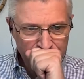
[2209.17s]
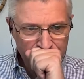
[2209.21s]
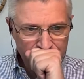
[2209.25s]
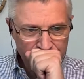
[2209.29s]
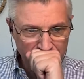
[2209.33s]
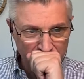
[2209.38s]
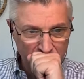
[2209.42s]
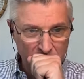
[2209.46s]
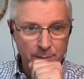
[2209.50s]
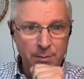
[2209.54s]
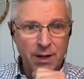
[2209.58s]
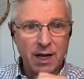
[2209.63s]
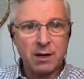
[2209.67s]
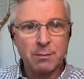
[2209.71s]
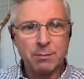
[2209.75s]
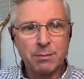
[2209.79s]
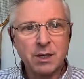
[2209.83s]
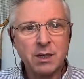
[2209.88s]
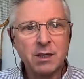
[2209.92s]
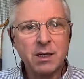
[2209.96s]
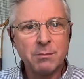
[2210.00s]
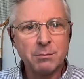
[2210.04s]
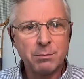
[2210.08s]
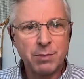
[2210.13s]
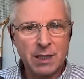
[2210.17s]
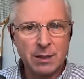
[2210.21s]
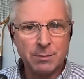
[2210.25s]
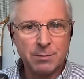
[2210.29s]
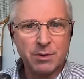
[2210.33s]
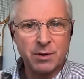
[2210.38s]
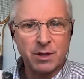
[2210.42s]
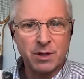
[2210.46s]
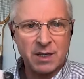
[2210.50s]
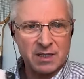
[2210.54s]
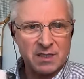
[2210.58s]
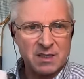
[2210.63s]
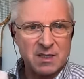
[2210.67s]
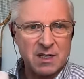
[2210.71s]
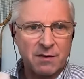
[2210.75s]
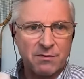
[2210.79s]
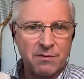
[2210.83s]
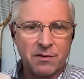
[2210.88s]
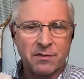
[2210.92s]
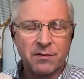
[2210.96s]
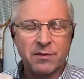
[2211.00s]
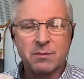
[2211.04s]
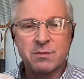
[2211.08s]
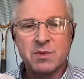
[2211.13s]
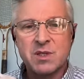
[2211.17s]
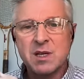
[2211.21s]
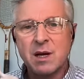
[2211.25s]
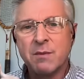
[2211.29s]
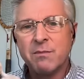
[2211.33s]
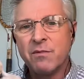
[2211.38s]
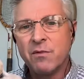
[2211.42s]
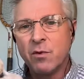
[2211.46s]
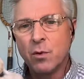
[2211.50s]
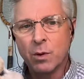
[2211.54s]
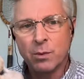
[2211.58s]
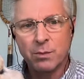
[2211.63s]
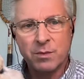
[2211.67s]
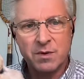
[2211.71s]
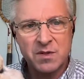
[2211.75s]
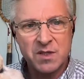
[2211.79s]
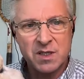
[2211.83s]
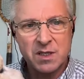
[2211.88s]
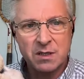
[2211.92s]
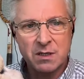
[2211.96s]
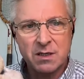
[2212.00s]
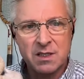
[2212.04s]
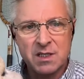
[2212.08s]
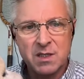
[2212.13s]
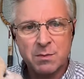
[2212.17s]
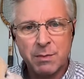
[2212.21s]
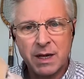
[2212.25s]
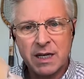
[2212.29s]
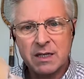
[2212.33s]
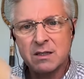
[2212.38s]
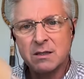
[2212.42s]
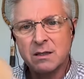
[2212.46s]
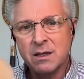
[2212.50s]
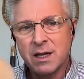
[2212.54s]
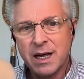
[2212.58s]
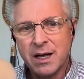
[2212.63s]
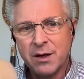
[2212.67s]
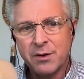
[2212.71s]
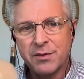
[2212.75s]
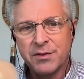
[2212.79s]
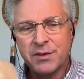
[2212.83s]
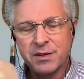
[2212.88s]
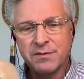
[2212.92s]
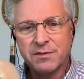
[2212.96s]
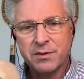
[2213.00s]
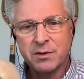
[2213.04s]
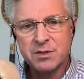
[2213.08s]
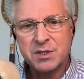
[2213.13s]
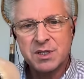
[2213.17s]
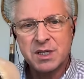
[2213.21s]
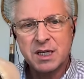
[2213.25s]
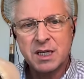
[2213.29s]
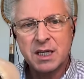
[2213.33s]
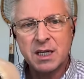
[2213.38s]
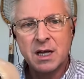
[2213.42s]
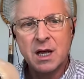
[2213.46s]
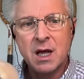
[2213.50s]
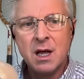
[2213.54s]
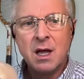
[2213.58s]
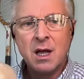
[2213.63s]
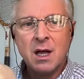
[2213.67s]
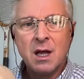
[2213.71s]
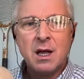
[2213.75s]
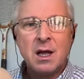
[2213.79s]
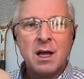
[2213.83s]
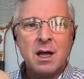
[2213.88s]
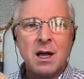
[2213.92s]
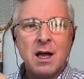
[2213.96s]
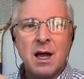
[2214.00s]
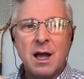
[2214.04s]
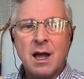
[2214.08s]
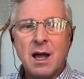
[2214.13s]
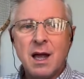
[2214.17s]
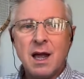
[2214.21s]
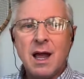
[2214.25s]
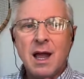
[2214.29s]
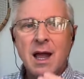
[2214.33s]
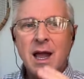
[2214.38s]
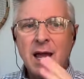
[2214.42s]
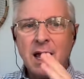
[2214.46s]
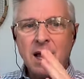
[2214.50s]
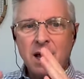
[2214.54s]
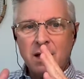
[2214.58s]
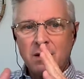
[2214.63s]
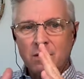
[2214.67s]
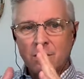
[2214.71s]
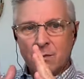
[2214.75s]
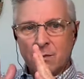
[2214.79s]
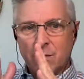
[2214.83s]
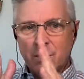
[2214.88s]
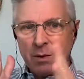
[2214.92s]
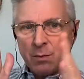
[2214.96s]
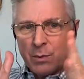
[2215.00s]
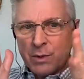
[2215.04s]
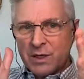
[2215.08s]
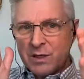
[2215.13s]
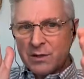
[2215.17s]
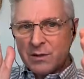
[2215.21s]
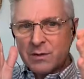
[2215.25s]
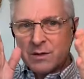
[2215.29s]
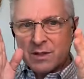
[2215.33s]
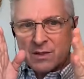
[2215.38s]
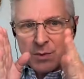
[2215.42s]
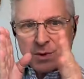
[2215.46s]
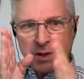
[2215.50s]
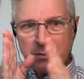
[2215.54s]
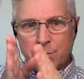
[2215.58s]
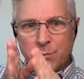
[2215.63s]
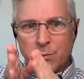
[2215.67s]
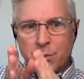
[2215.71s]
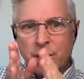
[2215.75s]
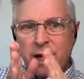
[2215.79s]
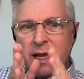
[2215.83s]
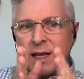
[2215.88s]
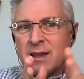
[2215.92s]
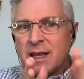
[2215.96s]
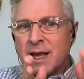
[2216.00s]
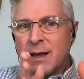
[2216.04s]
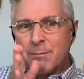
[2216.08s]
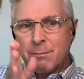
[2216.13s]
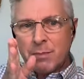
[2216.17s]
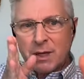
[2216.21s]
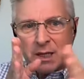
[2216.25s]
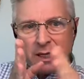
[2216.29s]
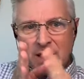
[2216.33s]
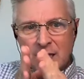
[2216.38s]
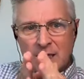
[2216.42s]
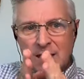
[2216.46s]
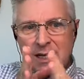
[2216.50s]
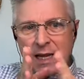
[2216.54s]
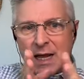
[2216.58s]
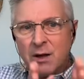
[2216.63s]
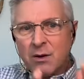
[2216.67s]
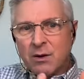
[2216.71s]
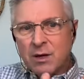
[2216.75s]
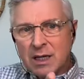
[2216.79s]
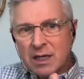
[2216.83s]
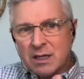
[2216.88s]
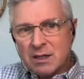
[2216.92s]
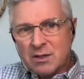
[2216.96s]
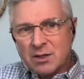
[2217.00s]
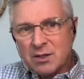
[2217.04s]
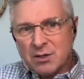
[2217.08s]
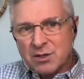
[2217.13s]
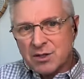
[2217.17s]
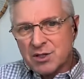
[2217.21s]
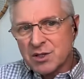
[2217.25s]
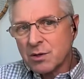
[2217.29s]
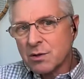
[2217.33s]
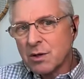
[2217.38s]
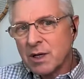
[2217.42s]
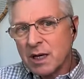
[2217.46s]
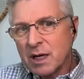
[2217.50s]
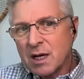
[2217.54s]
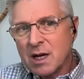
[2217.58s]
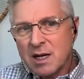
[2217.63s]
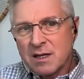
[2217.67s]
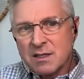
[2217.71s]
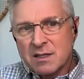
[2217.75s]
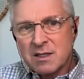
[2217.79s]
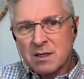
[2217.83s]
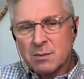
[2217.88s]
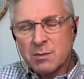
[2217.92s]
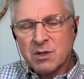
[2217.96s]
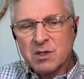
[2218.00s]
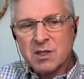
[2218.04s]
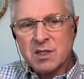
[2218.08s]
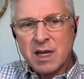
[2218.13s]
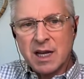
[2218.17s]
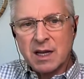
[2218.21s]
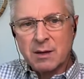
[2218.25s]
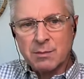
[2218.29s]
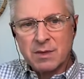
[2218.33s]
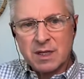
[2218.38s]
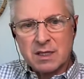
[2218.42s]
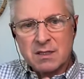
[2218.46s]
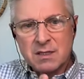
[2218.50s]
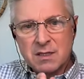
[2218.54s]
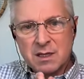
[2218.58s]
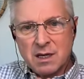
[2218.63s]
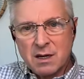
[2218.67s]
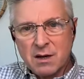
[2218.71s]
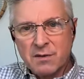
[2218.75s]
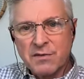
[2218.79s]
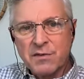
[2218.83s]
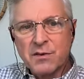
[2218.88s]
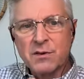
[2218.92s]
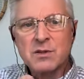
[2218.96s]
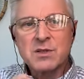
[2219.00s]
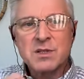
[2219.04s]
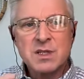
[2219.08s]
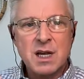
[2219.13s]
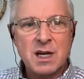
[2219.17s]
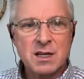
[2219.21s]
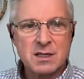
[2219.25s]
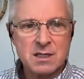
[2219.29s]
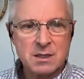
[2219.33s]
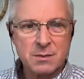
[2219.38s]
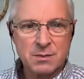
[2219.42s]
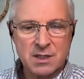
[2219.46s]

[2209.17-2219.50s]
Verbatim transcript: There are about a billion people that suffer from some form of serious mental health adversity. And what we do is we break that billion down into discrete customer segments. And our first customer